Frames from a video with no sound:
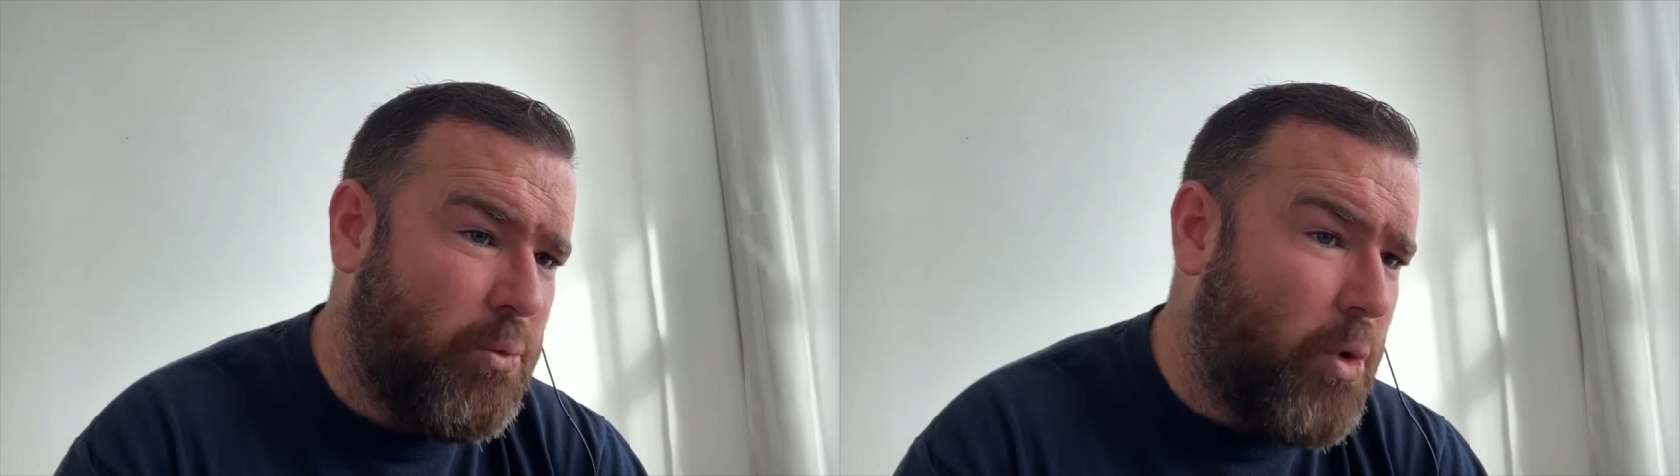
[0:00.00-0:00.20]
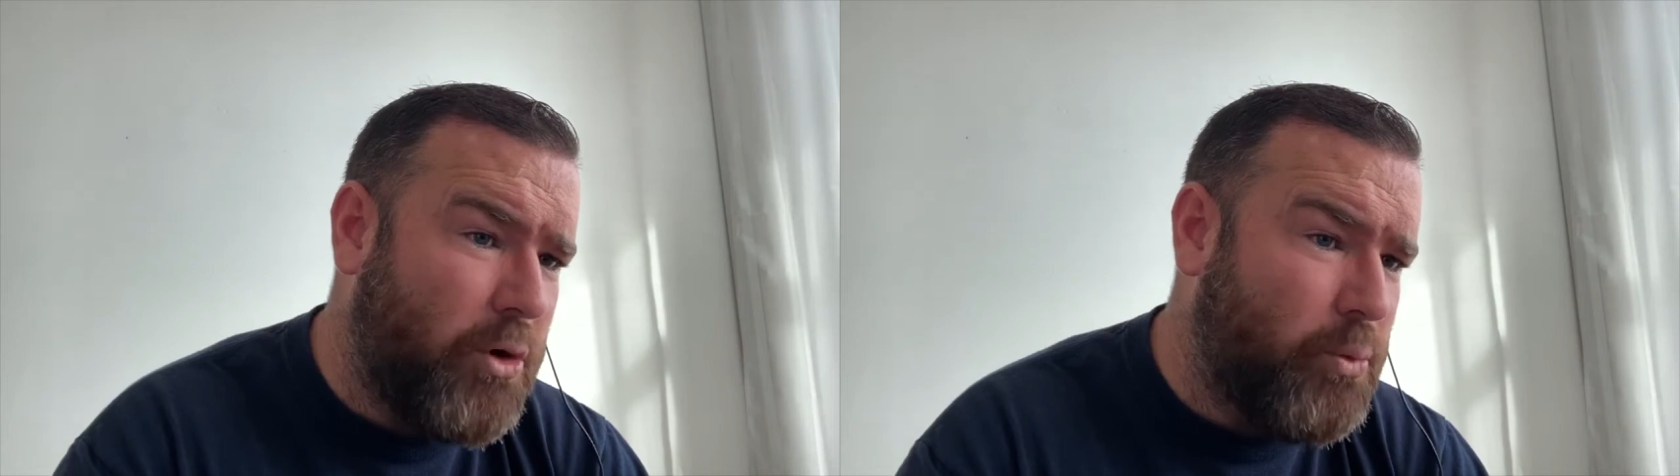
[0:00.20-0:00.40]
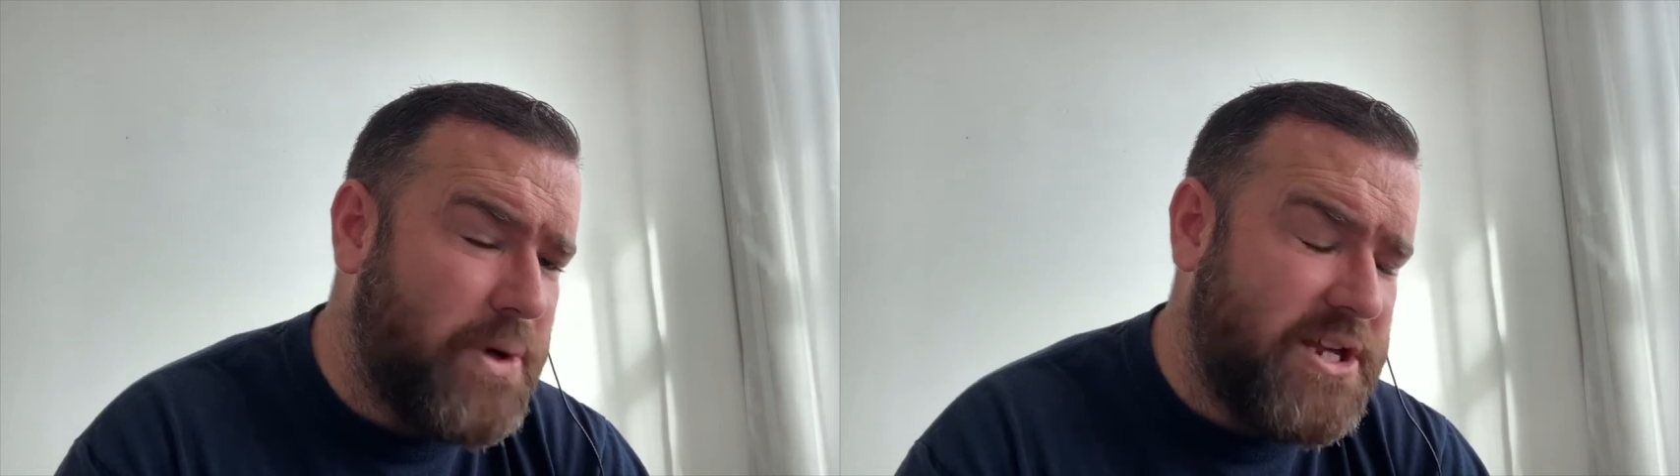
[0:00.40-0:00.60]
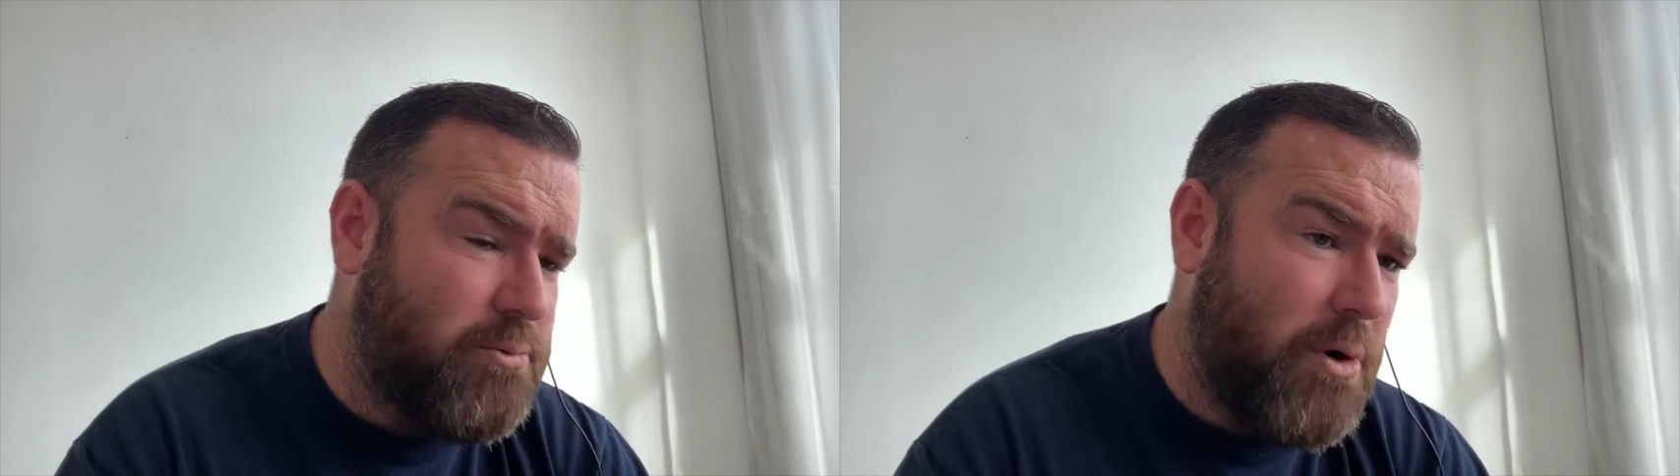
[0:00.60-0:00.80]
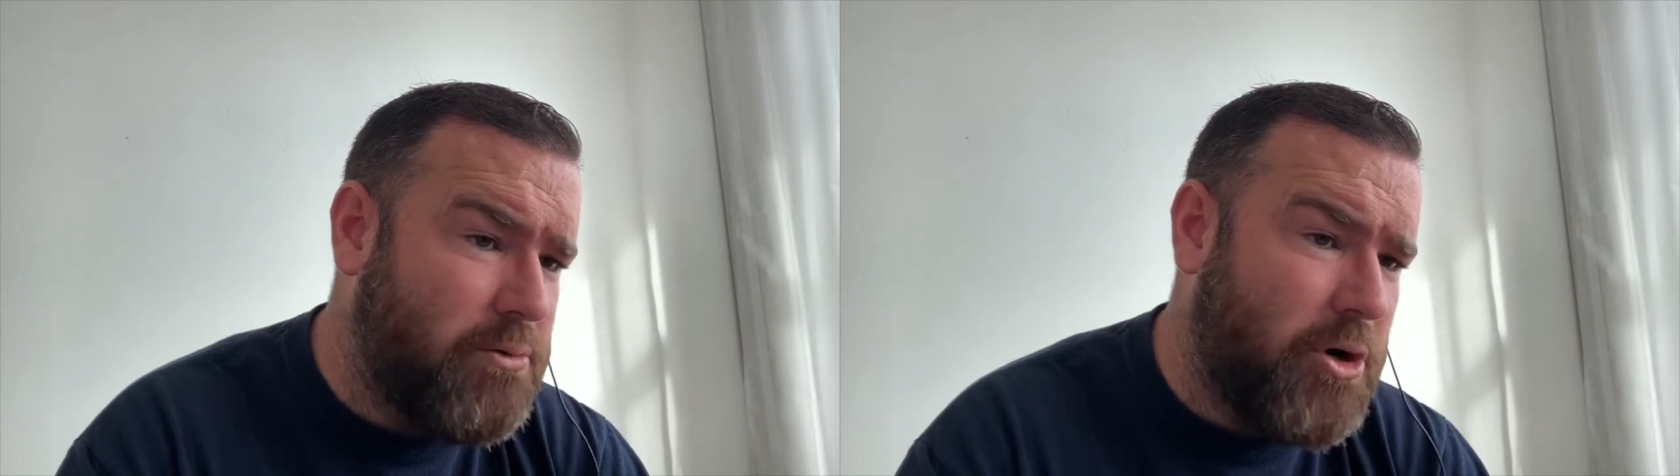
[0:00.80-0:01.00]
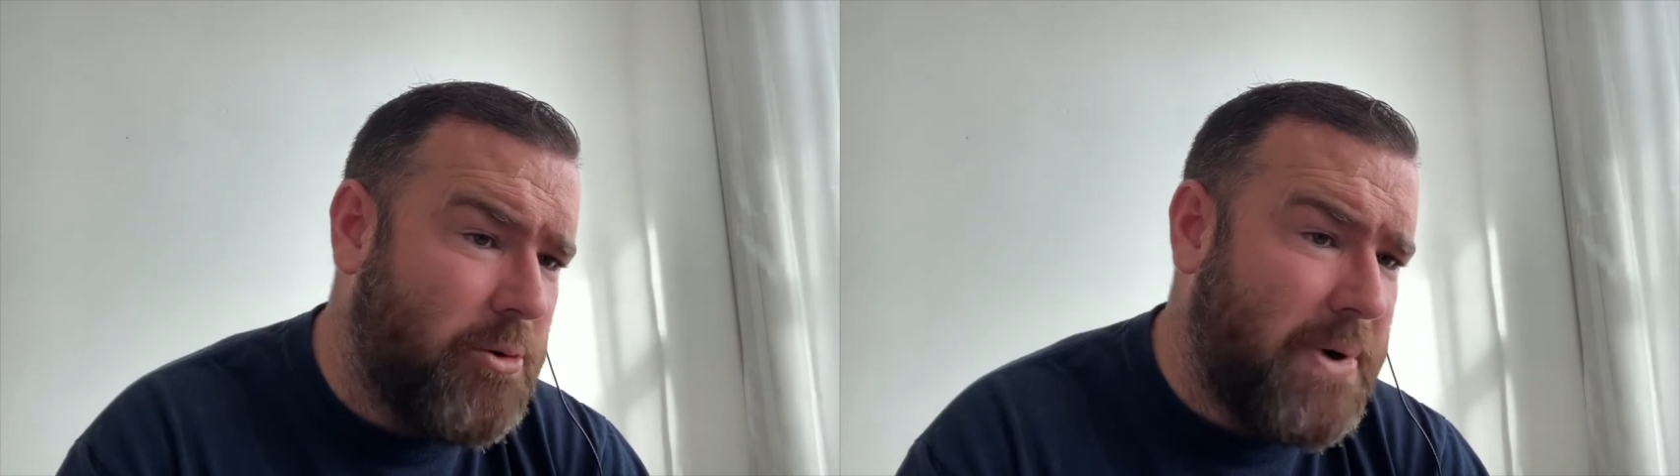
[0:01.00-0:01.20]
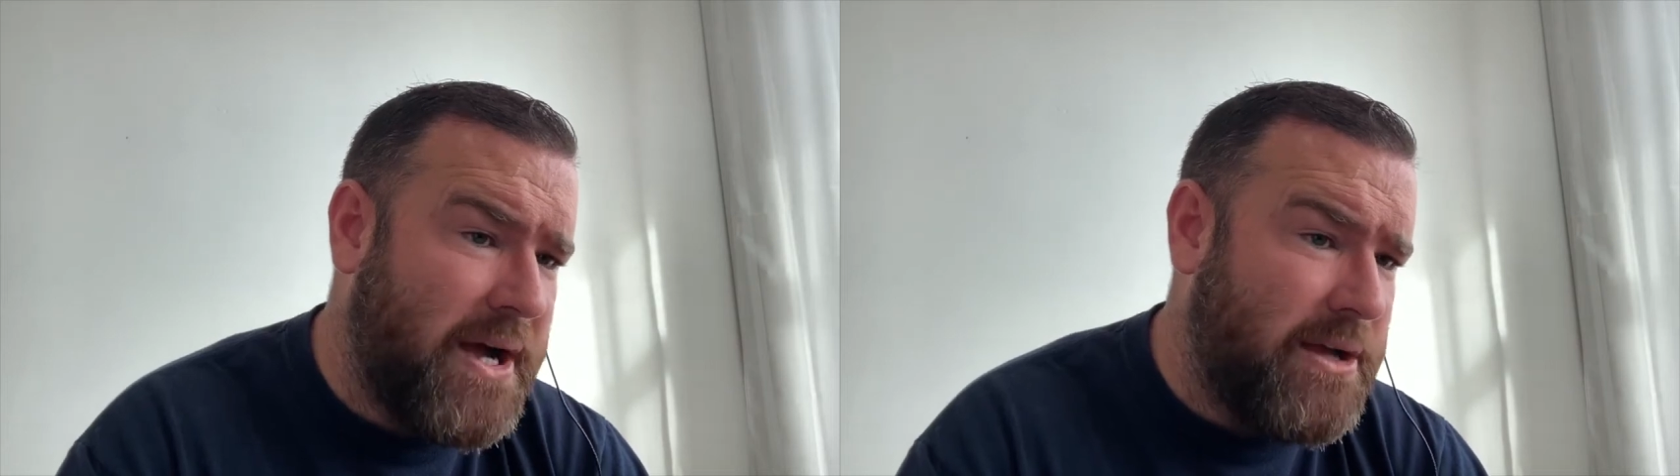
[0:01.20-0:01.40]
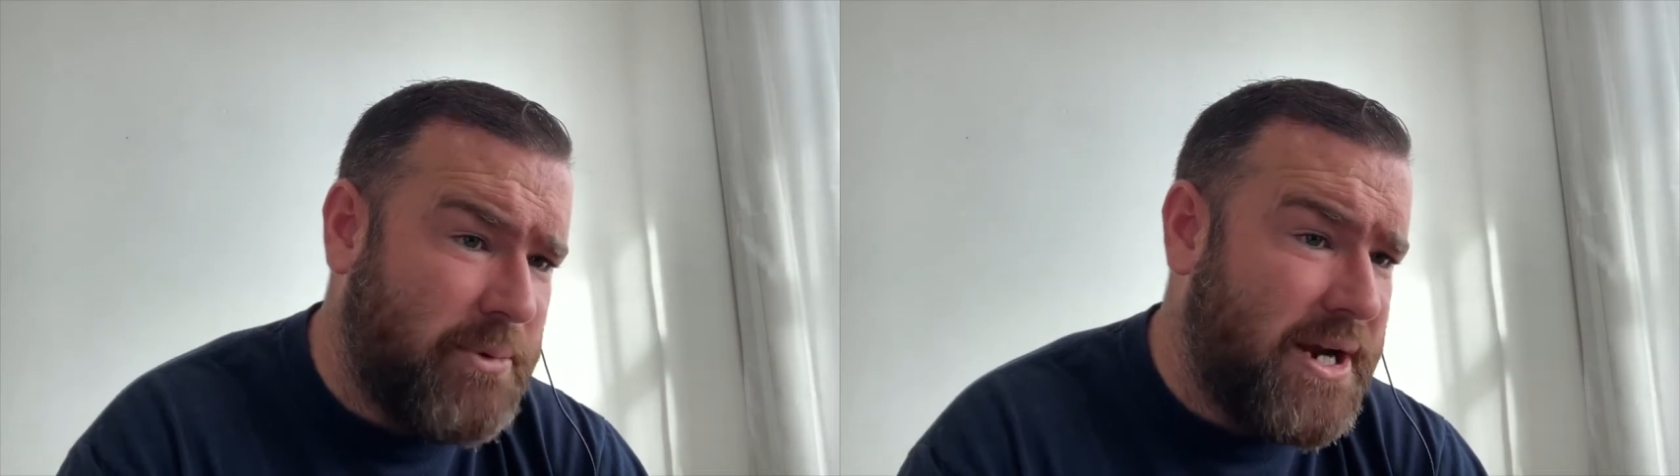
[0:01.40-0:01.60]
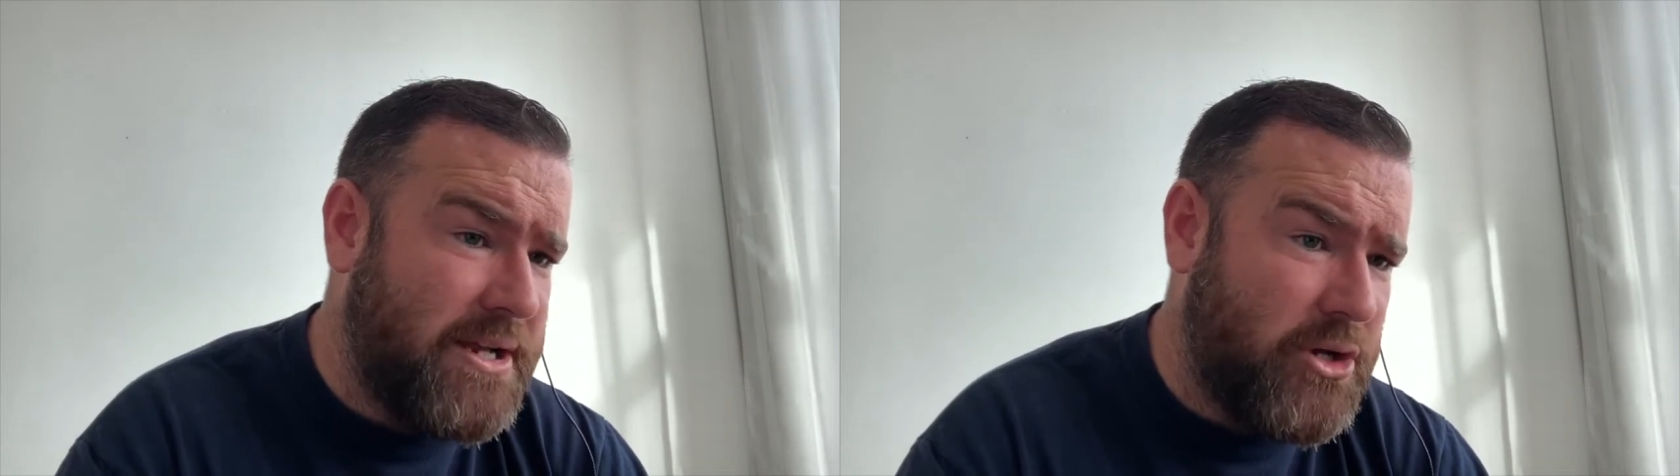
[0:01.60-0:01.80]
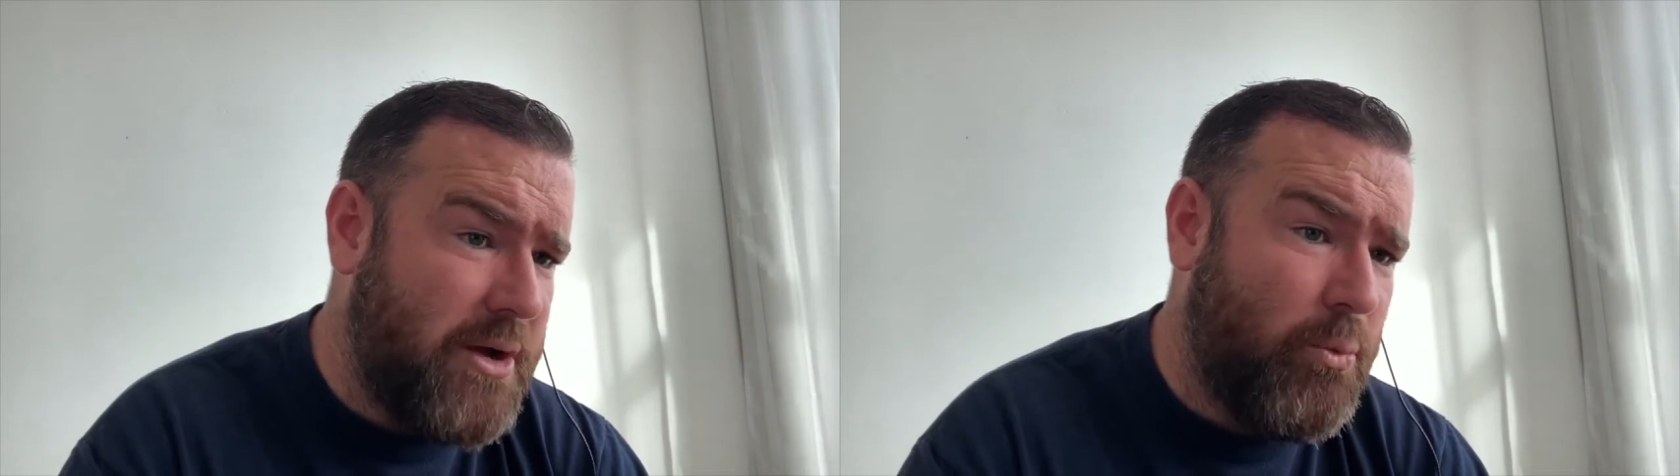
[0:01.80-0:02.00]
1 week won't go by where I
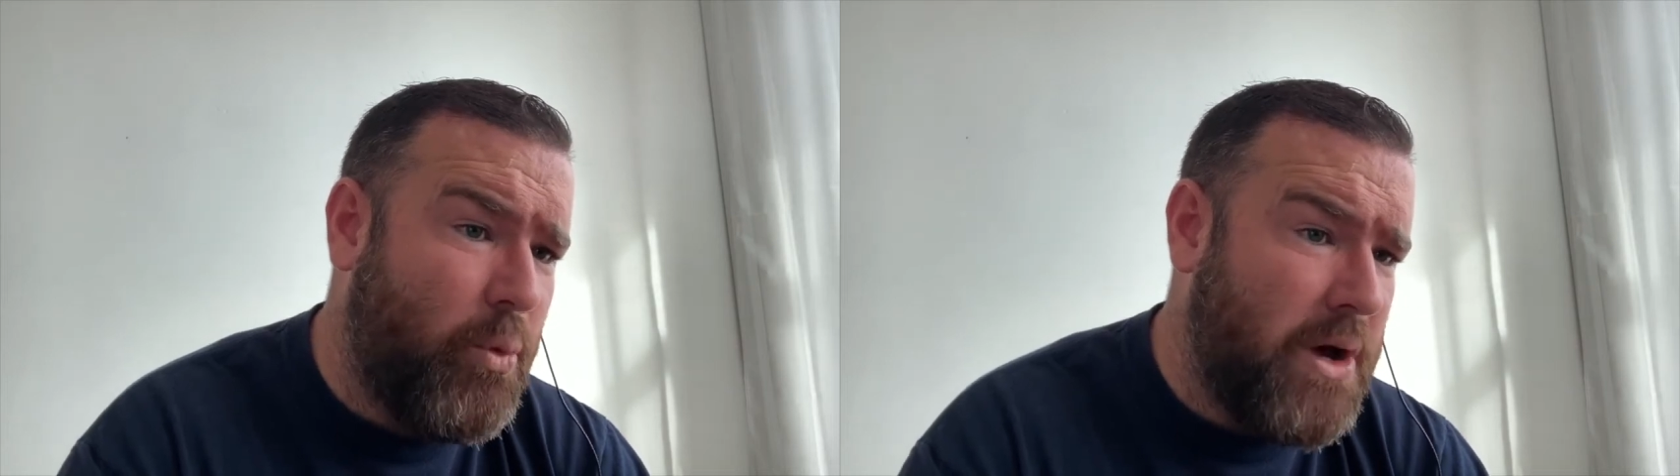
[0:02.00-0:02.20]
get